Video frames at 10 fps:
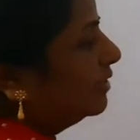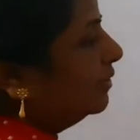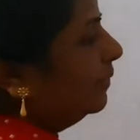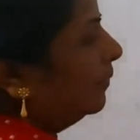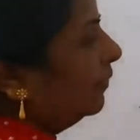
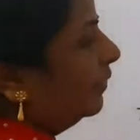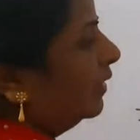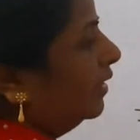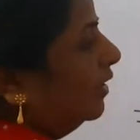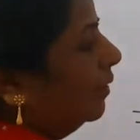to
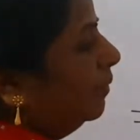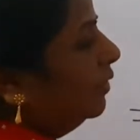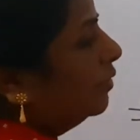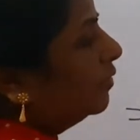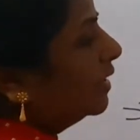
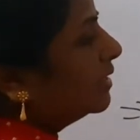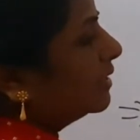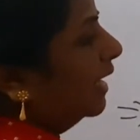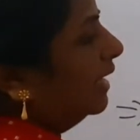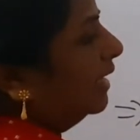mu1
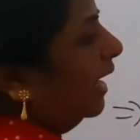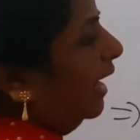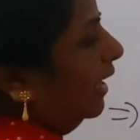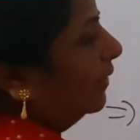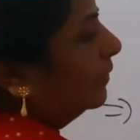sine
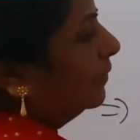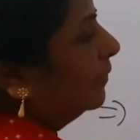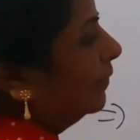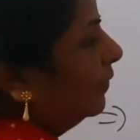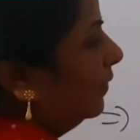R.
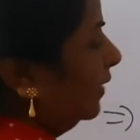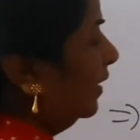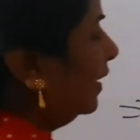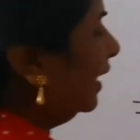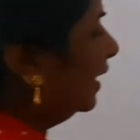
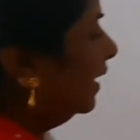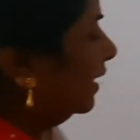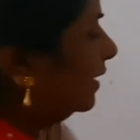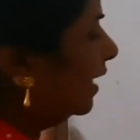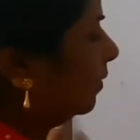Okay,
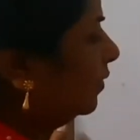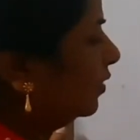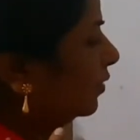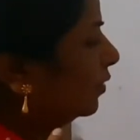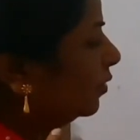then
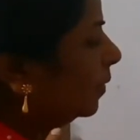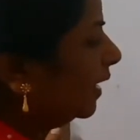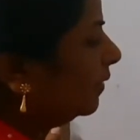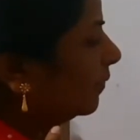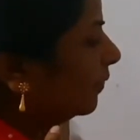mu2
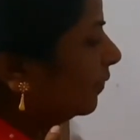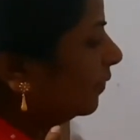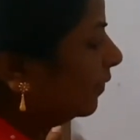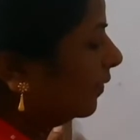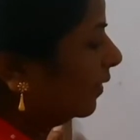by
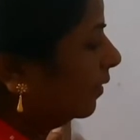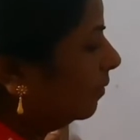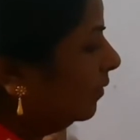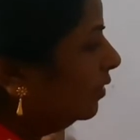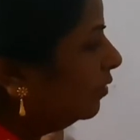
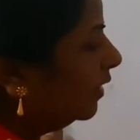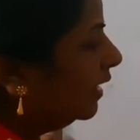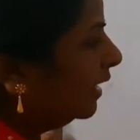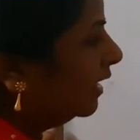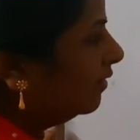
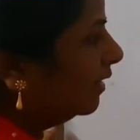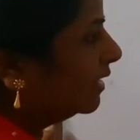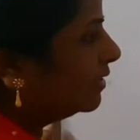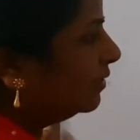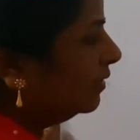mu1
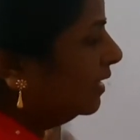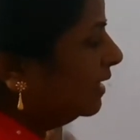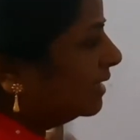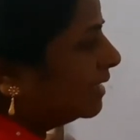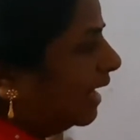equals to
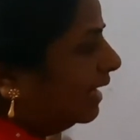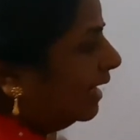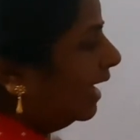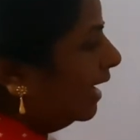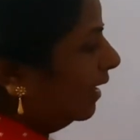sine
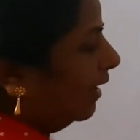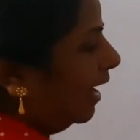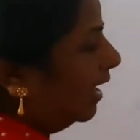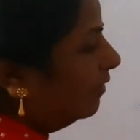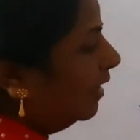R.
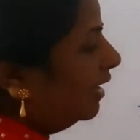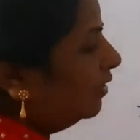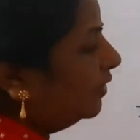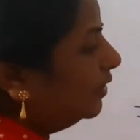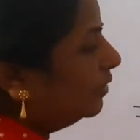R value
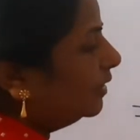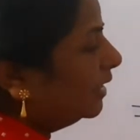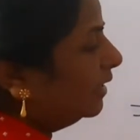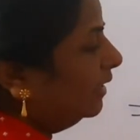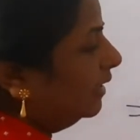we know
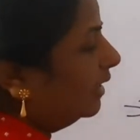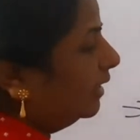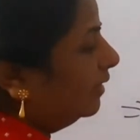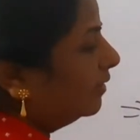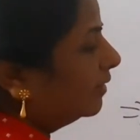that
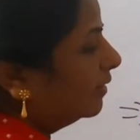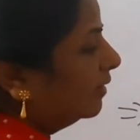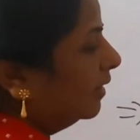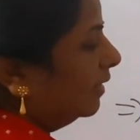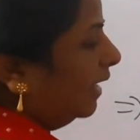clearly
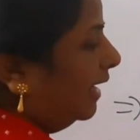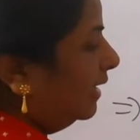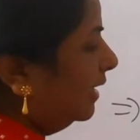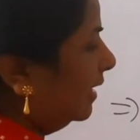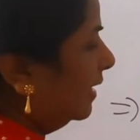
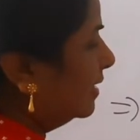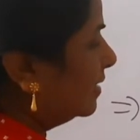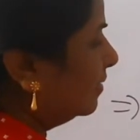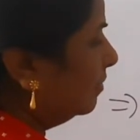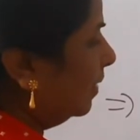90 degrees
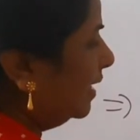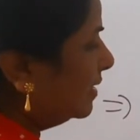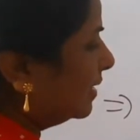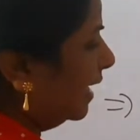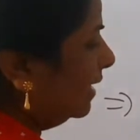by
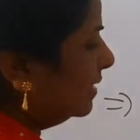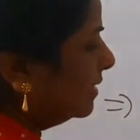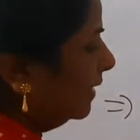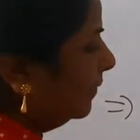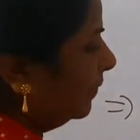sine
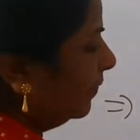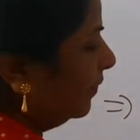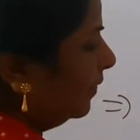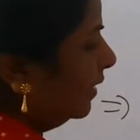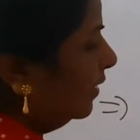C.
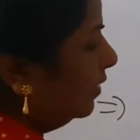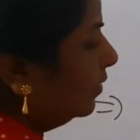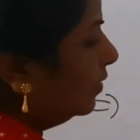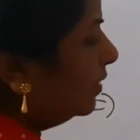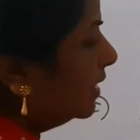You
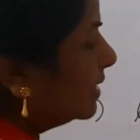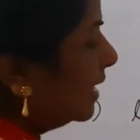know that